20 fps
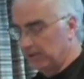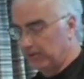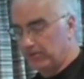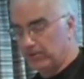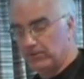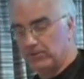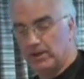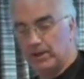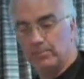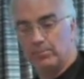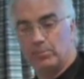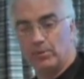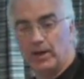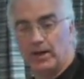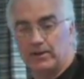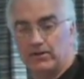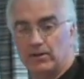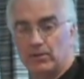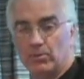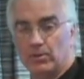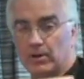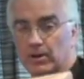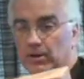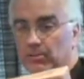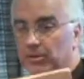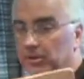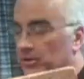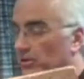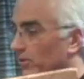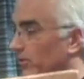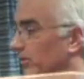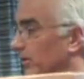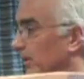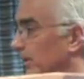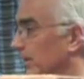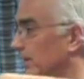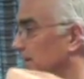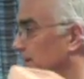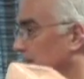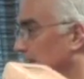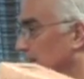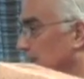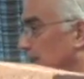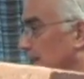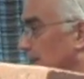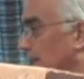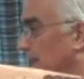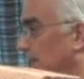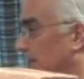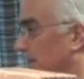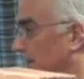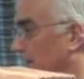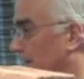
This is a brick that we're going to be using in